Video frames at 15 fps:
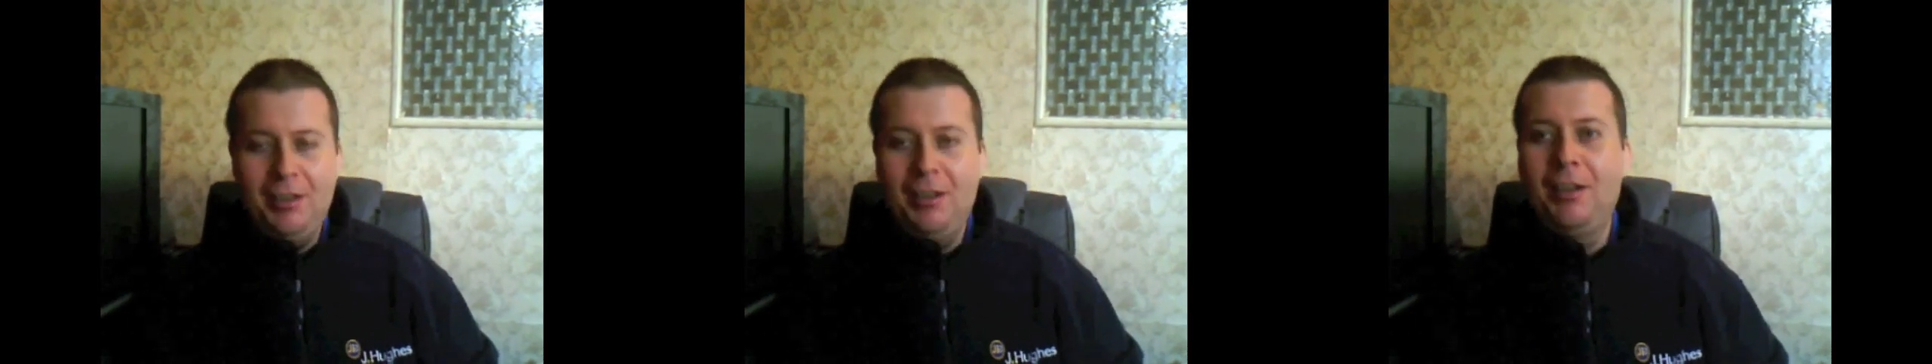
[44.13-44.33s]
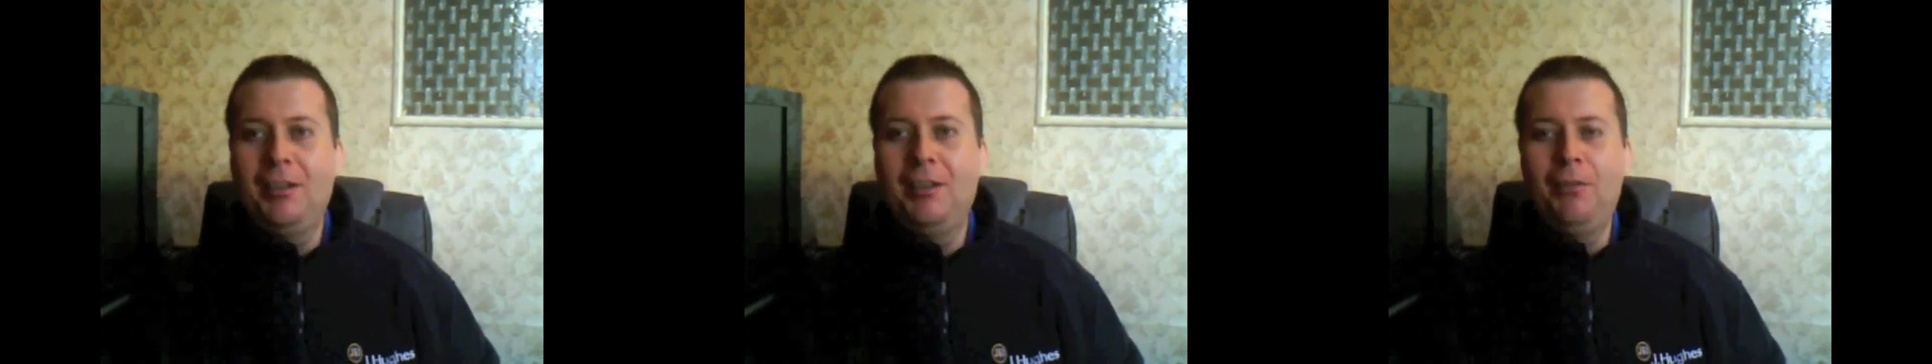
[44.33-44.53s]

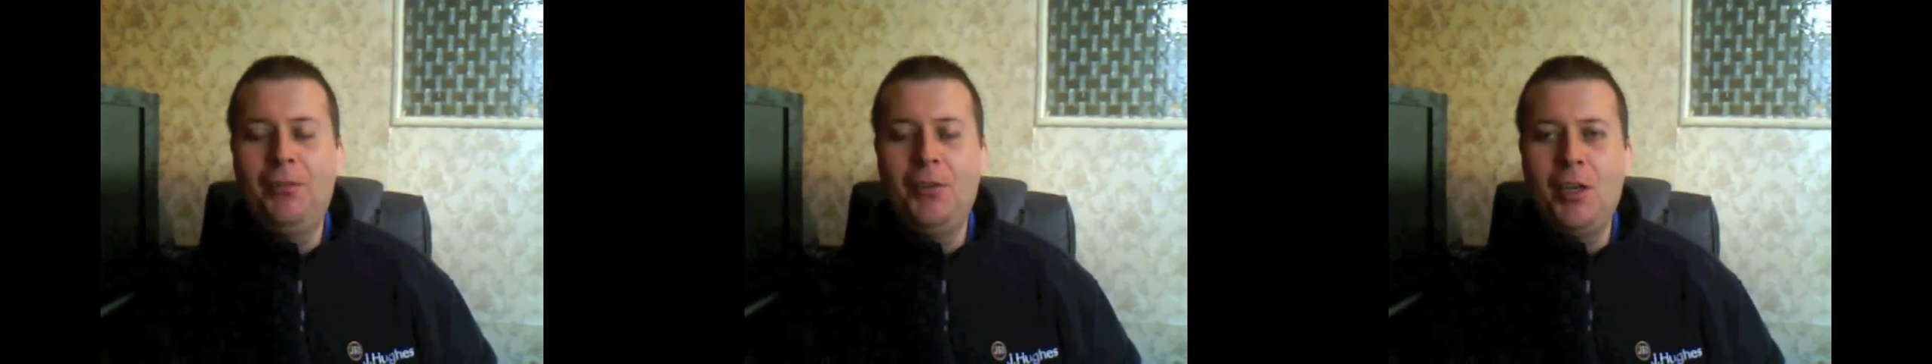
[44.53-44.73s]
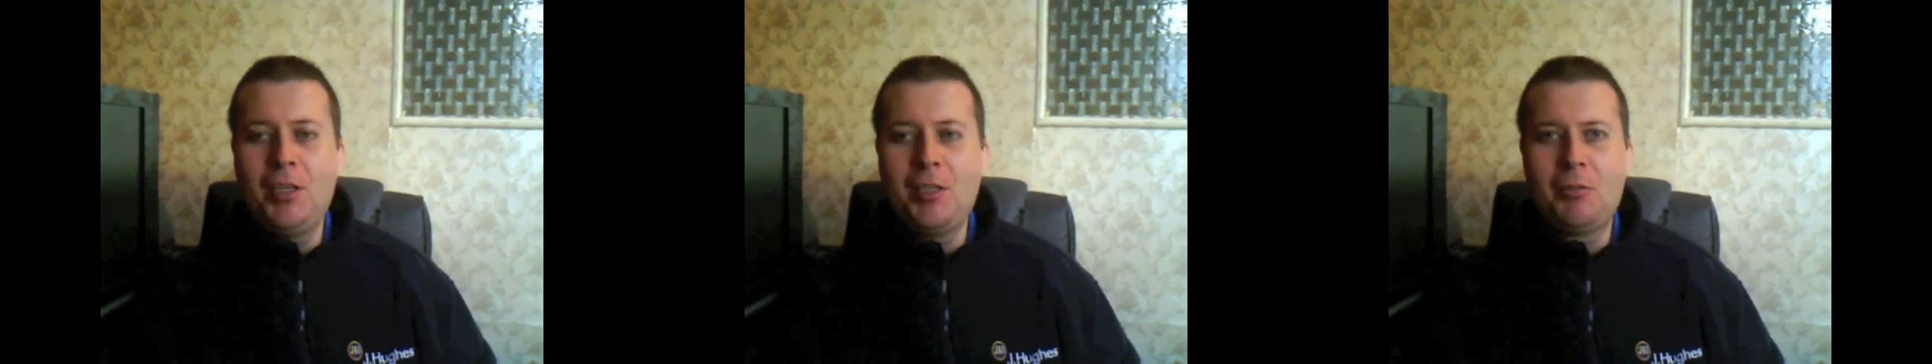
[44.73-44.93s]
And the
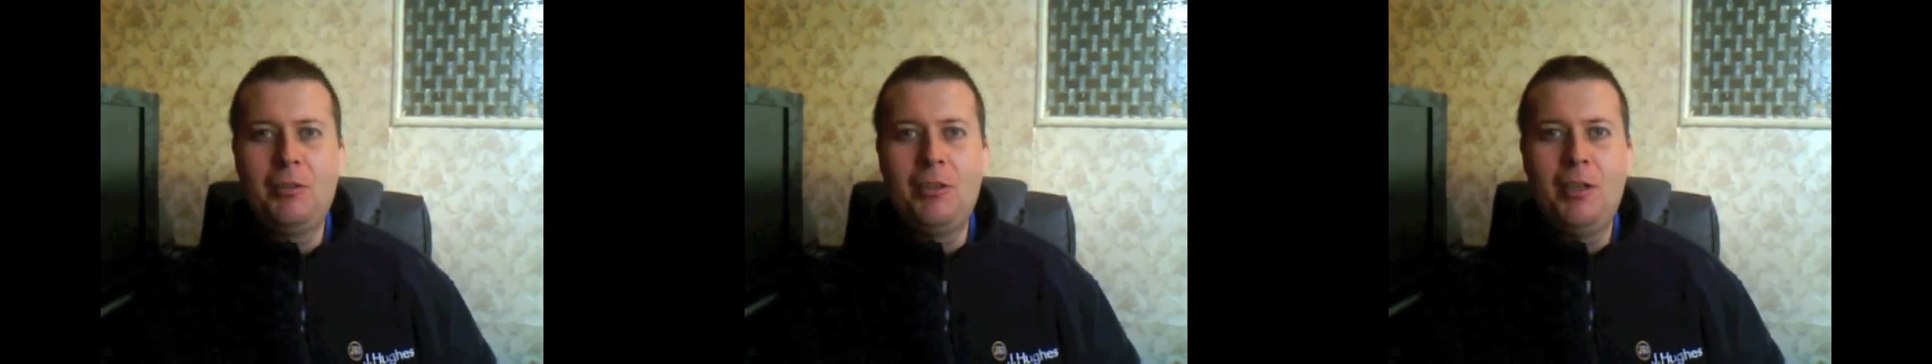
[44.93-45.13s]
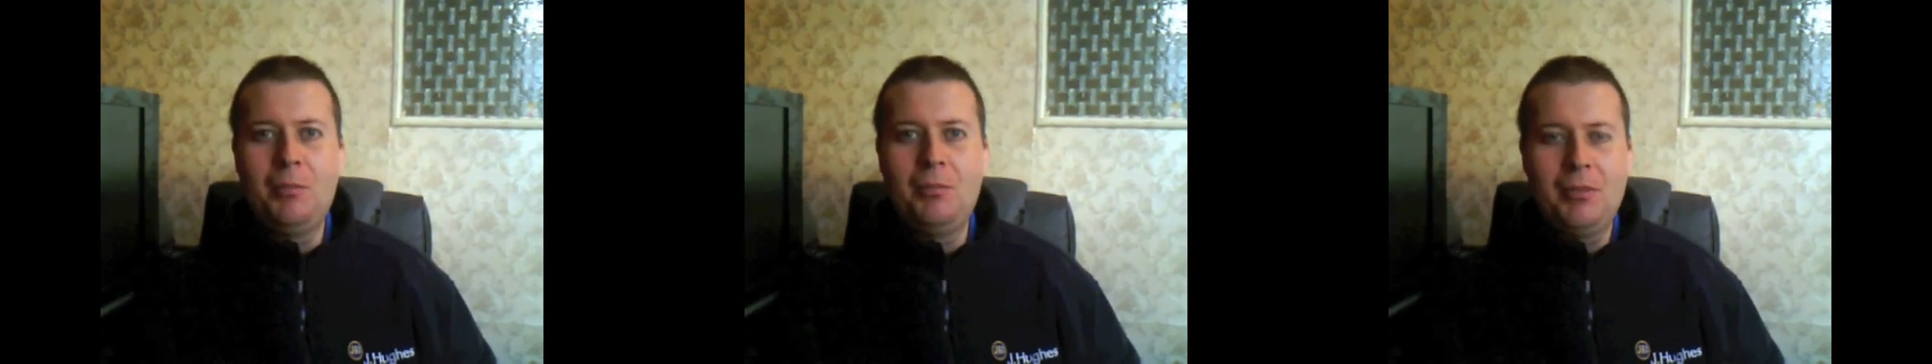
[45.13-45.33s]
first one
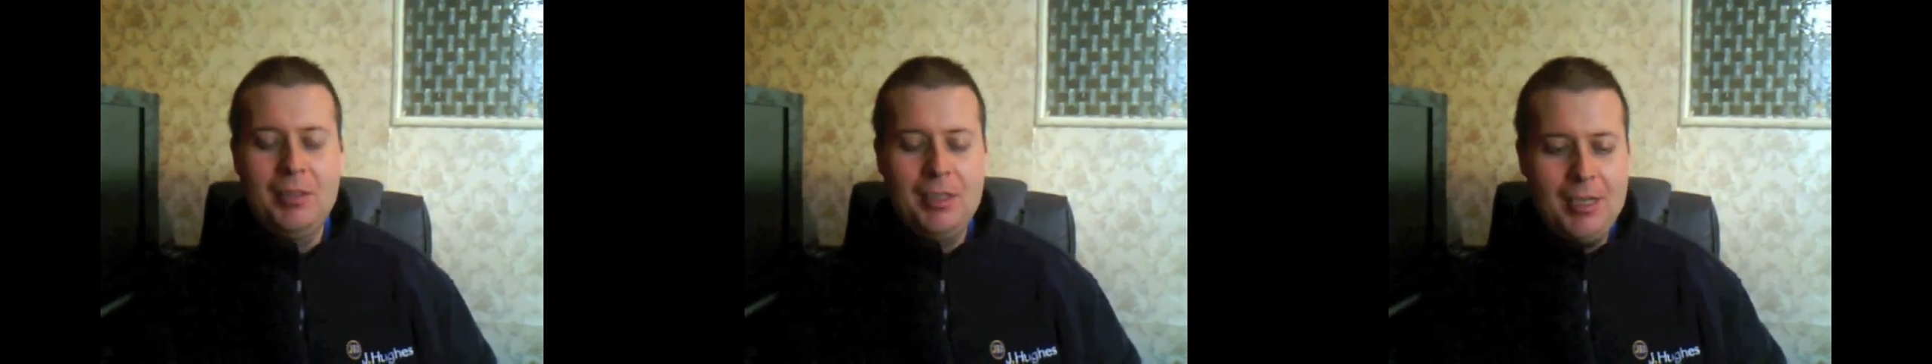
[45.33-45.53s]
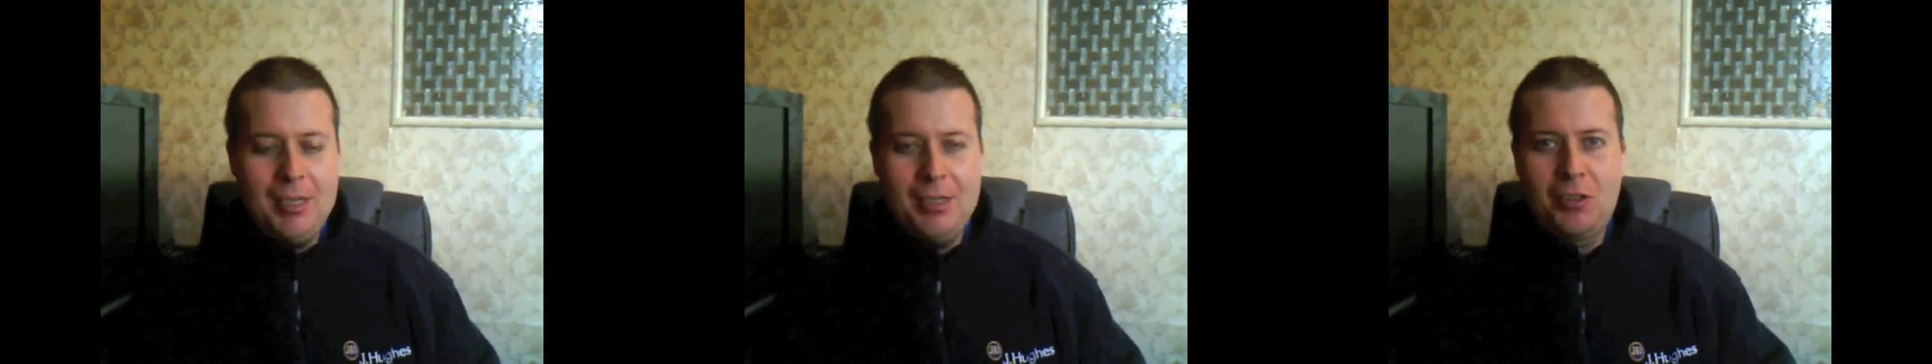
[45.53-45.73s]
up
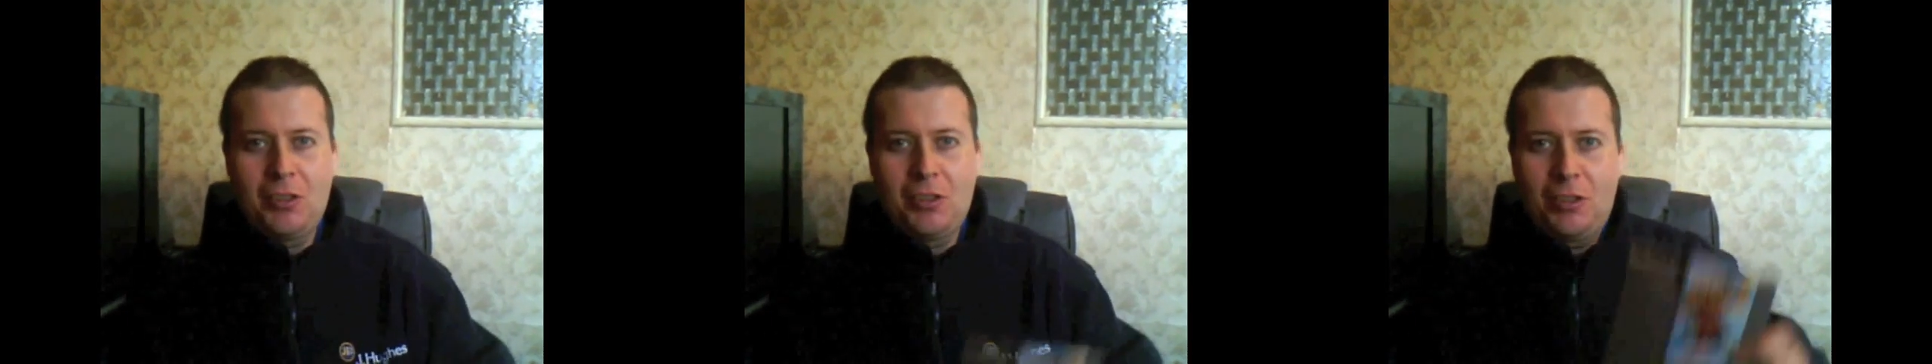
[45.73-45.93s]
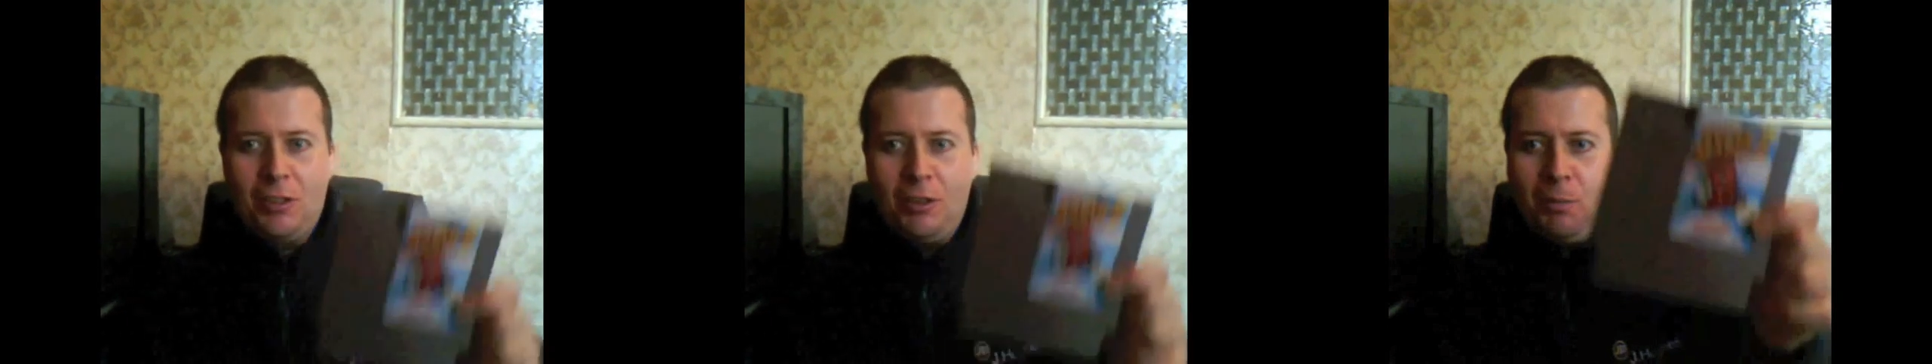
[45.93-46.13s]
is
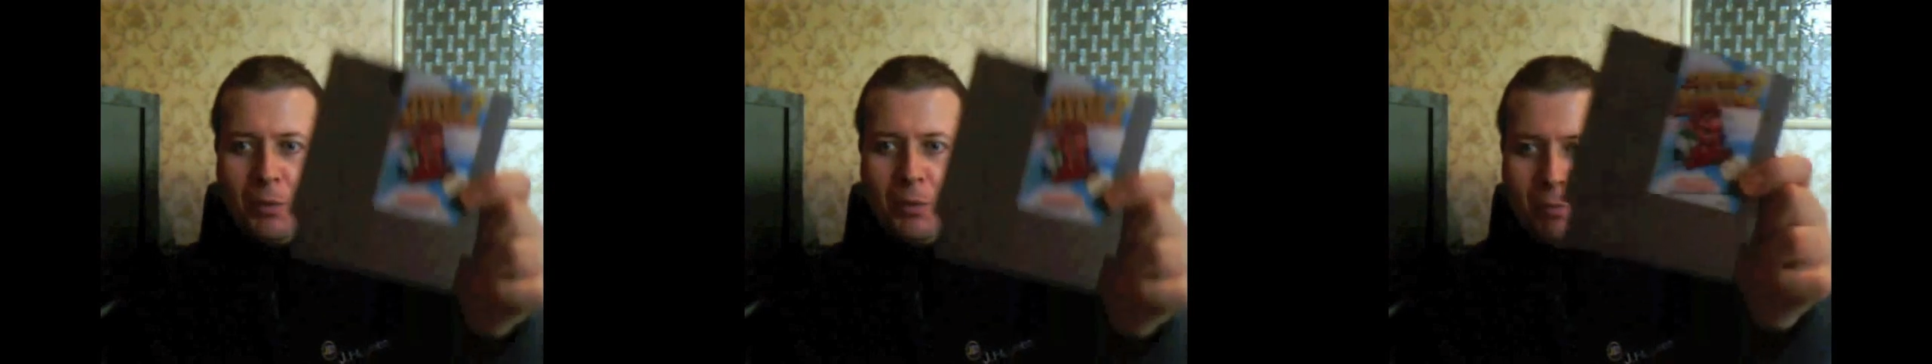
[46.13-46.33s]
Super